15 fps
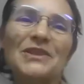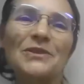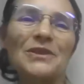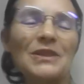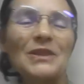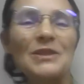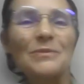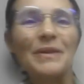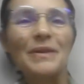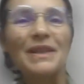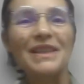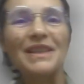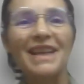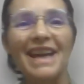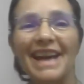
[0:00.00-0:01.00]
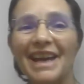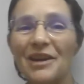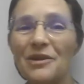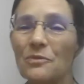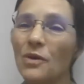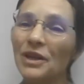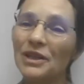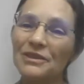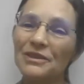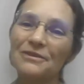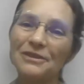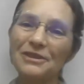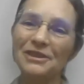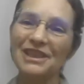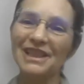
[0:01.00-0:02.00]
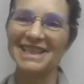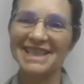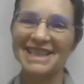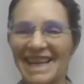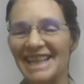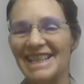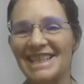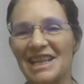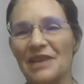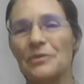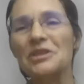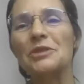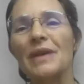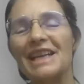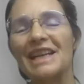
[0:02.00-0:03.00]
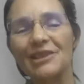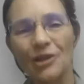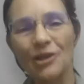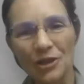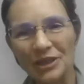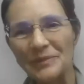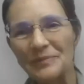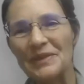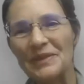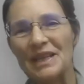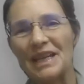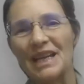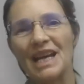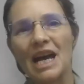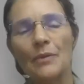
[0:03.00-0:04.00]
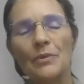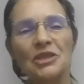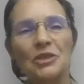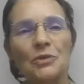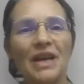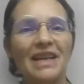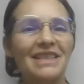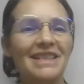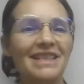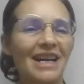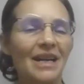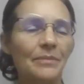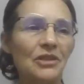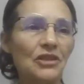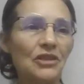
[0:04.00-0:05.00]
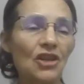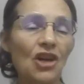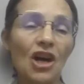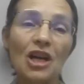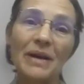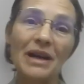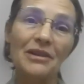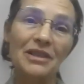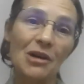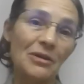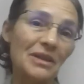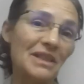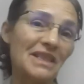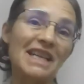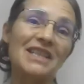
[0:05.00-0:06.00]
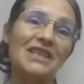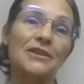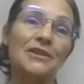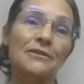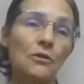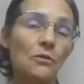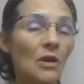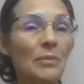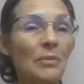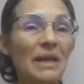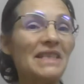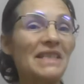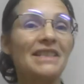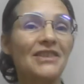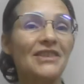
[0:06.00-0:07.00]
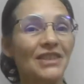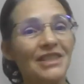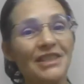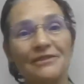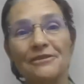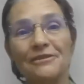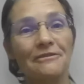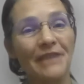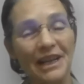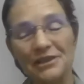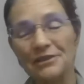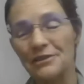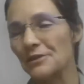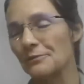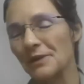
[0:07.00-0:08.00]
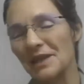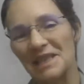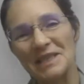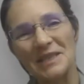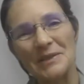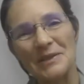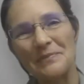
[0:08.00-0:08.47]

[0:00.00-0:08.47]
So this has been a wonderful exchange. I wish we had longer. I wish we had time to talk about our tests for robustness to different vectors of weights.